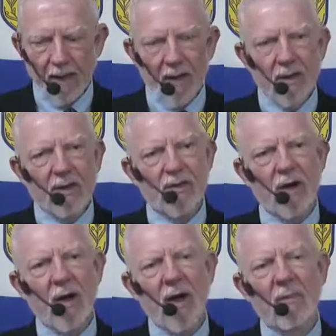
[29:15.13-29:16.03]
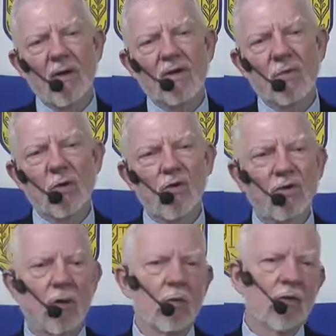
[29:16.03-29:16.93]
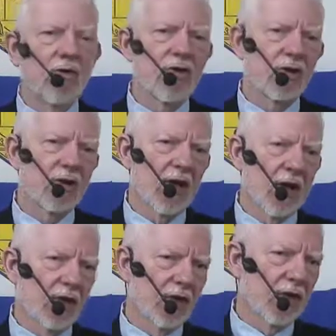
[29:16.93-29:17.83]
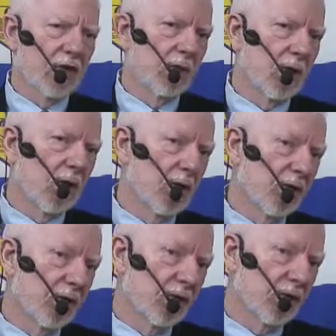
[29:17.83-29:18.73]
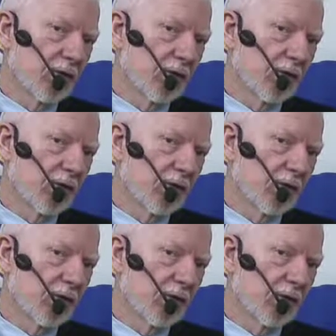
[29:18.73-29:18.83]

So how much more so would the Gentiles need to be cleansed?